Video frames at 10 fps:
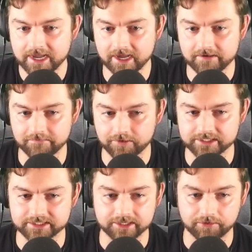Every
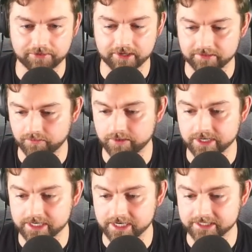single thing that we
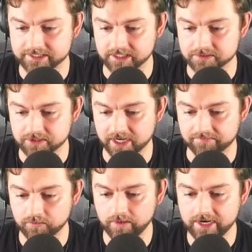need seems to have
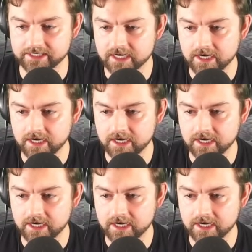to wait